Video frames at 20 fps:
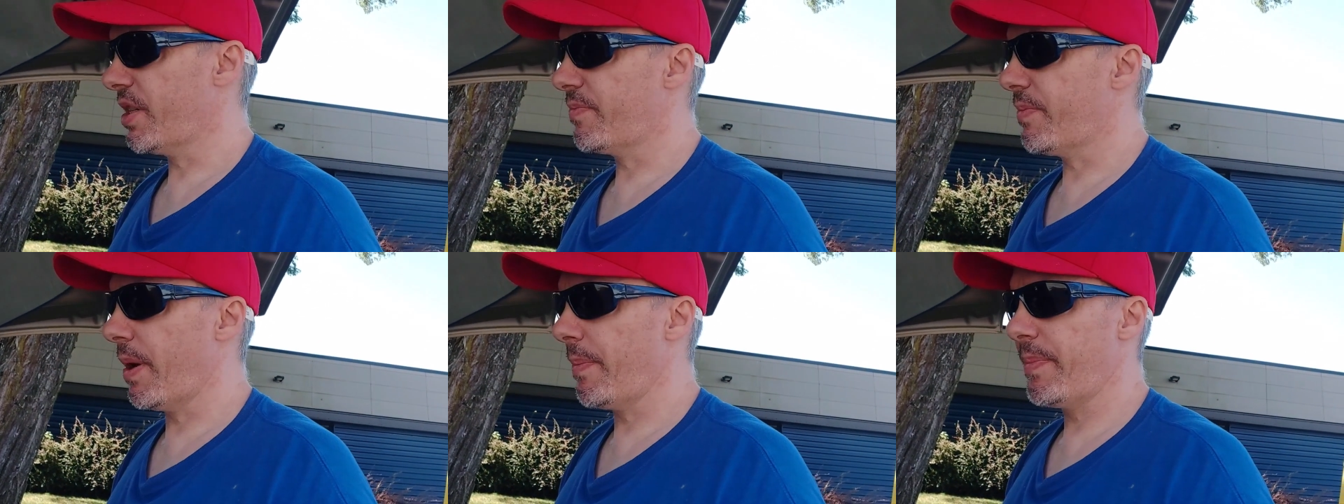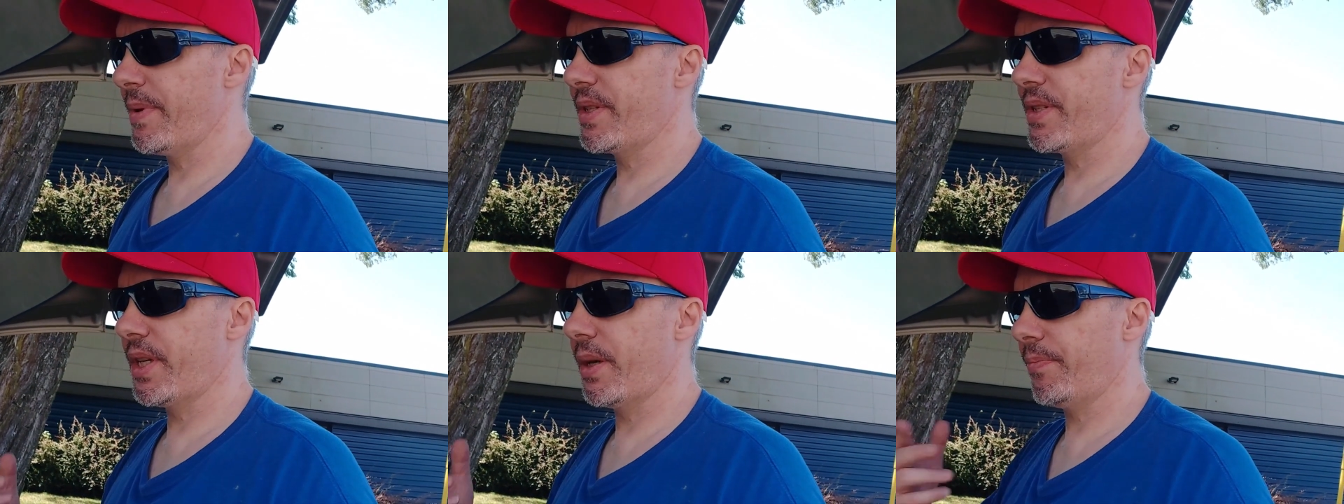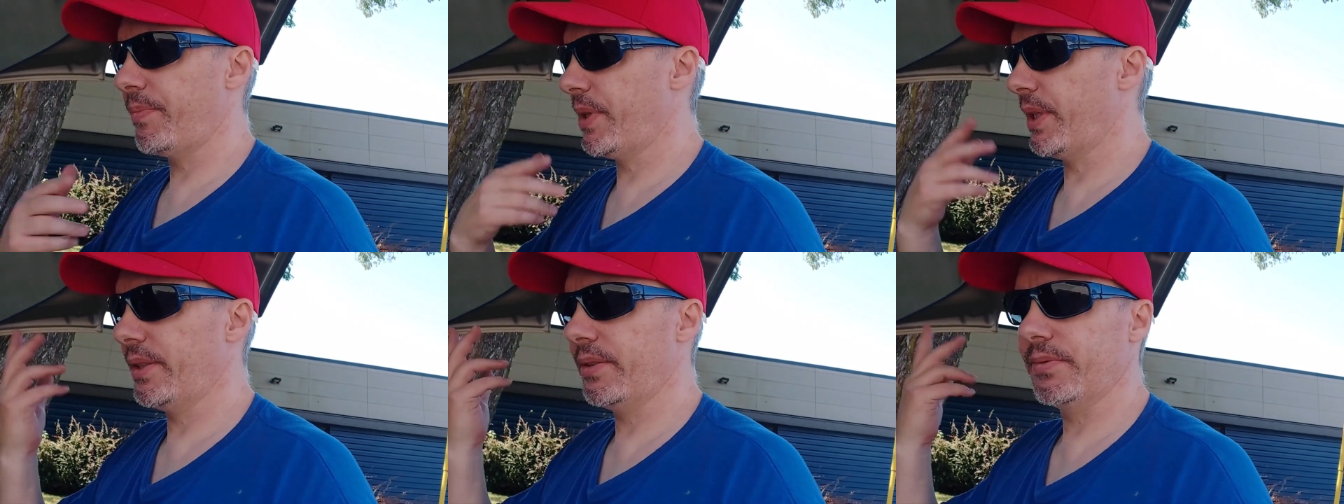might be
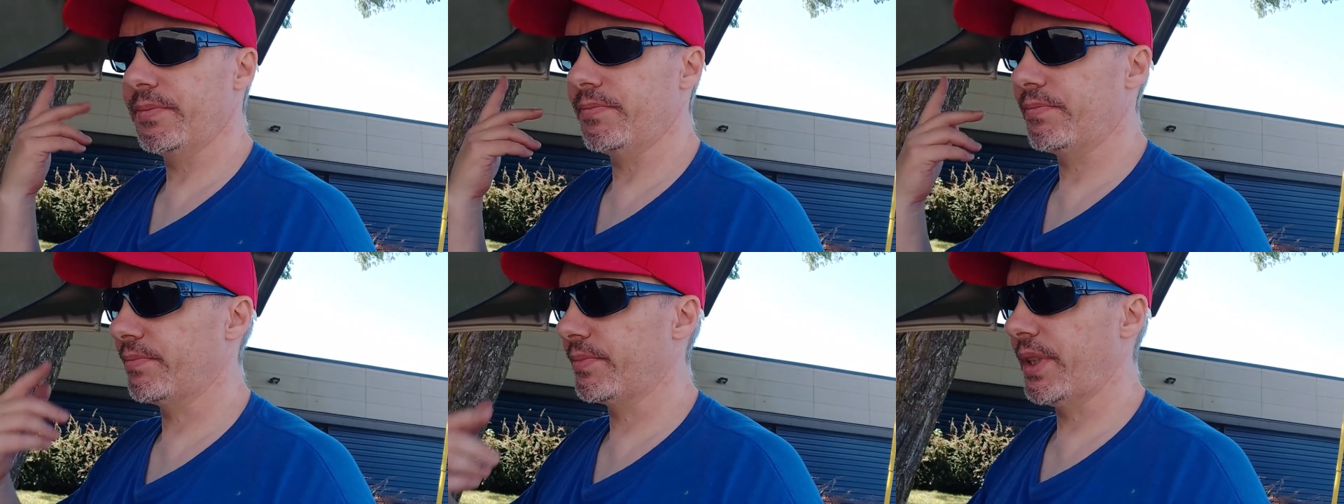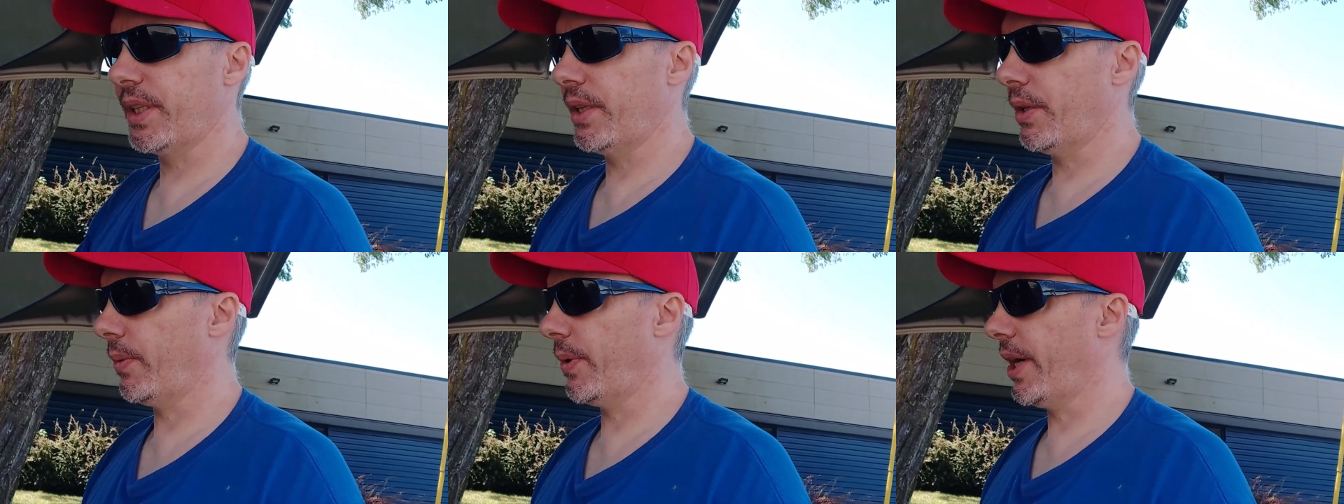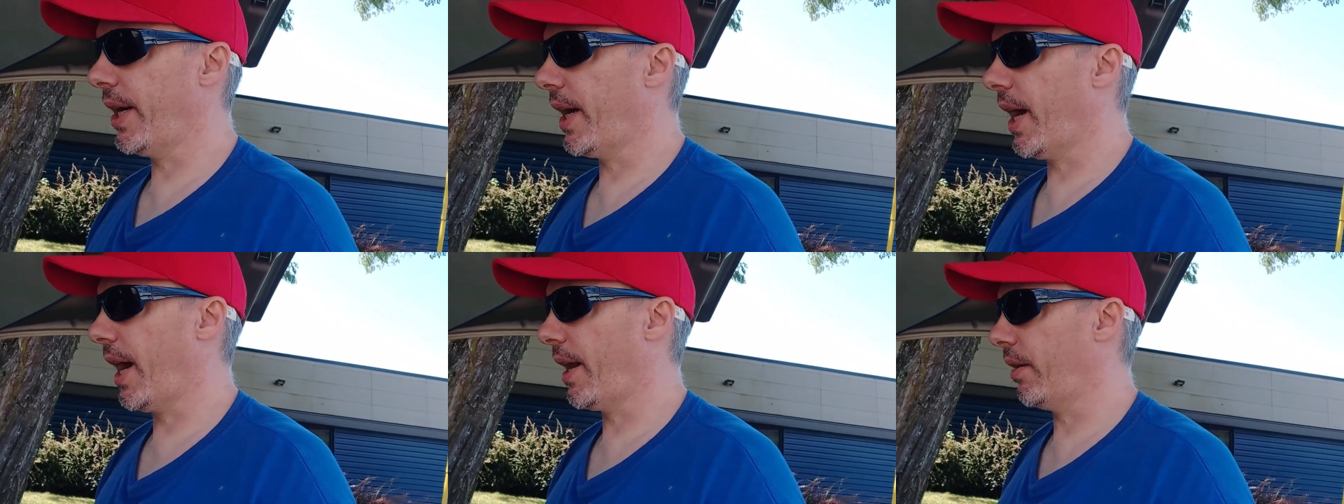something in the
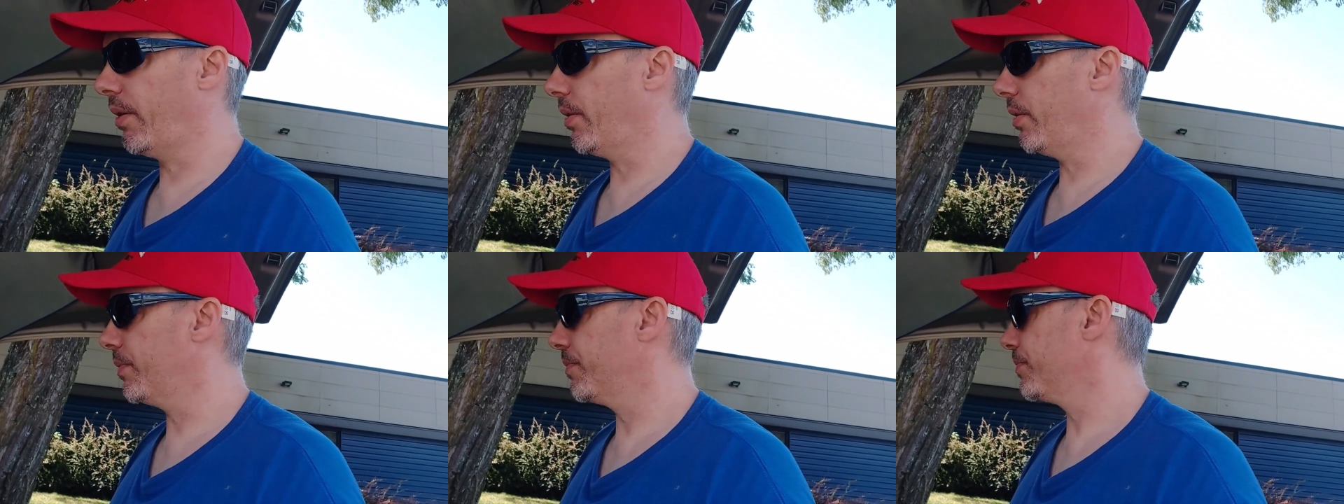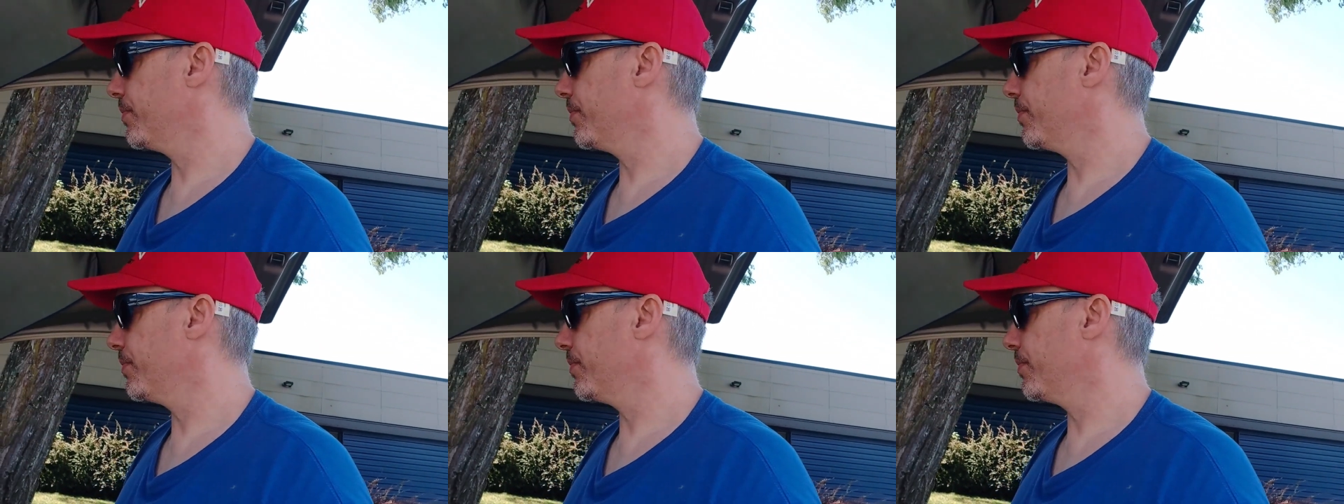way. I don't know.